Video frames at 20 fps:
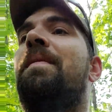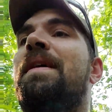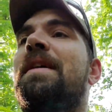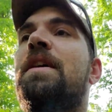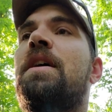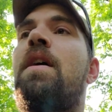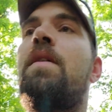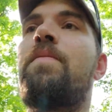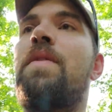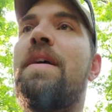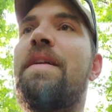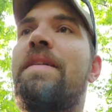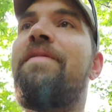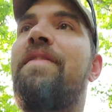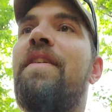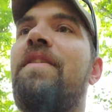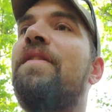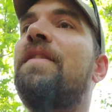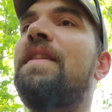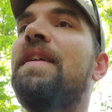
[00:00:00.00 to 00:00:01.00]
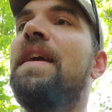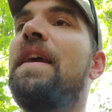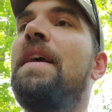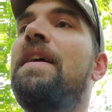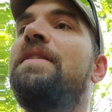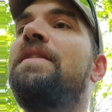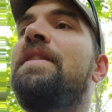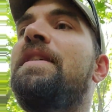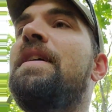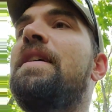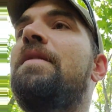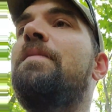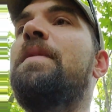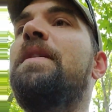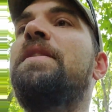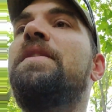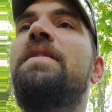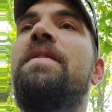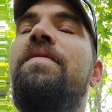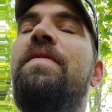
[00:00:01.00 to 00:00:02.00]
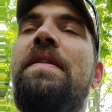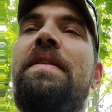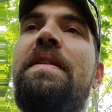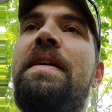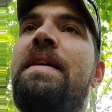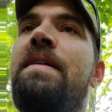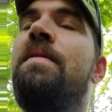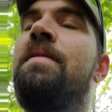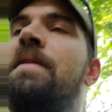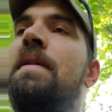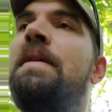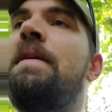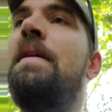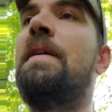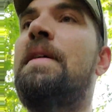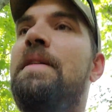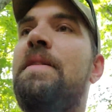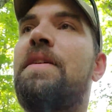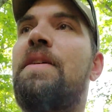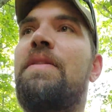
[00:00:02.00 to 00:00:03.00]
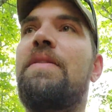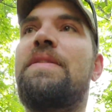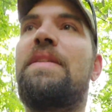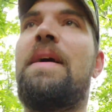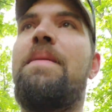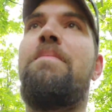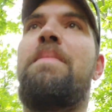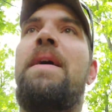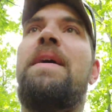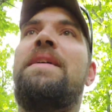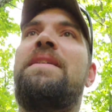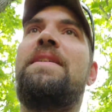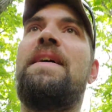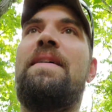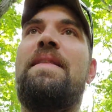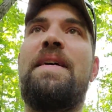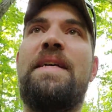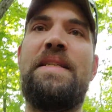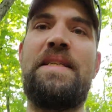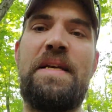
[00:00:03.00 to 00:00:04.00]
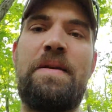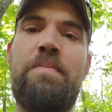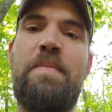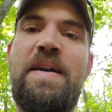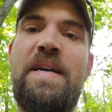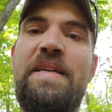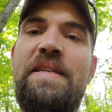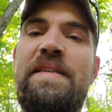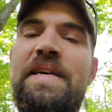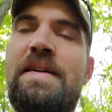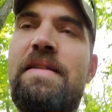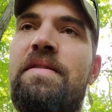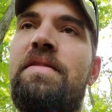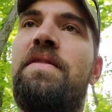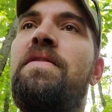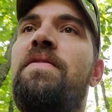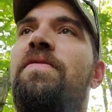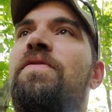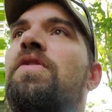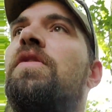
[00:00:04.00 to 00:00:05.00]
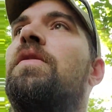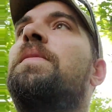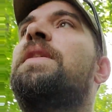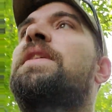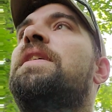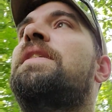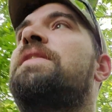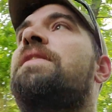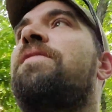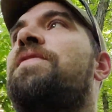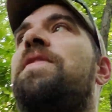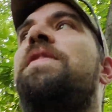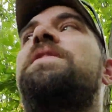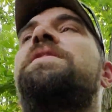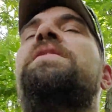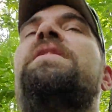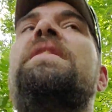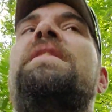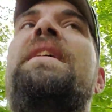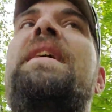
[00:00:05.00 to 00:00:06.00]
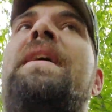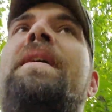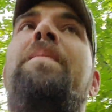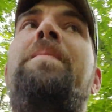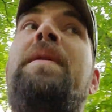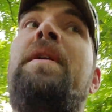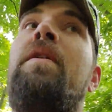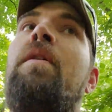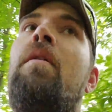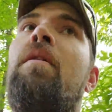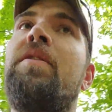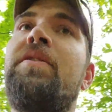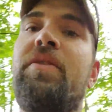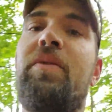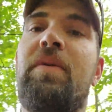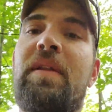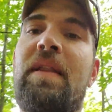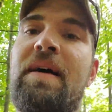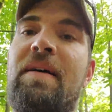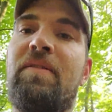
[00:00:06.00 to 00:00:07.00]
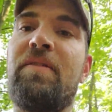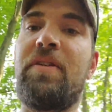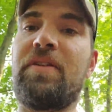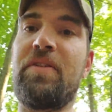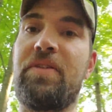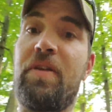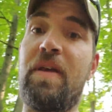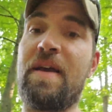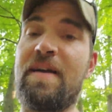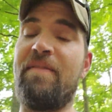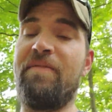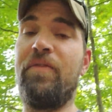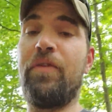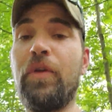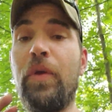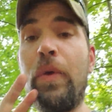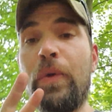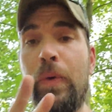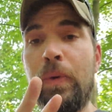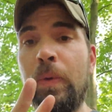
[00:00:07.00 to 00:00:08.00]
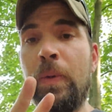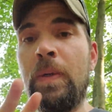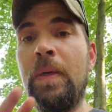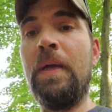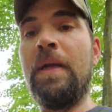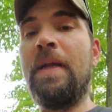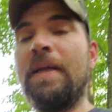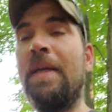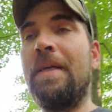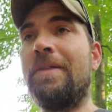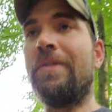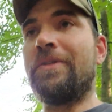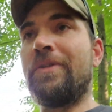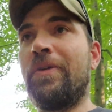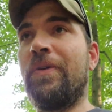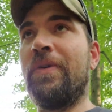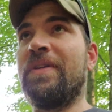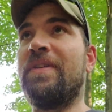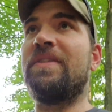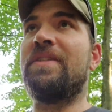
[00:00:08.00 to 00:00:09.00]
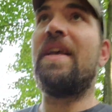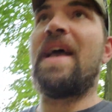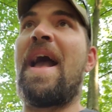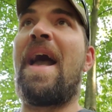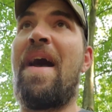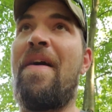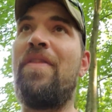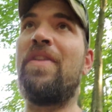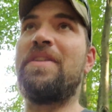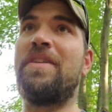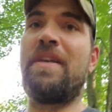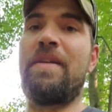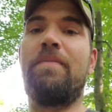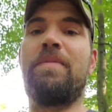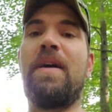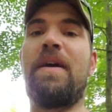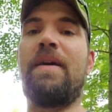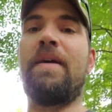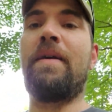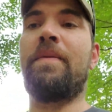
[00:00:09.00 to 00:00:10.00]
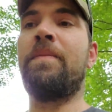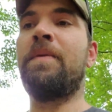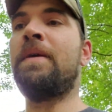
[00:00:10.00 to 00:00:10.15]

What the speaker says: comrade to fall into the hands of the enemy, stuff like that. So it's that mindset, that same mindset, and the uniformity and different things like that. But it also allows us to have 2 students at the same time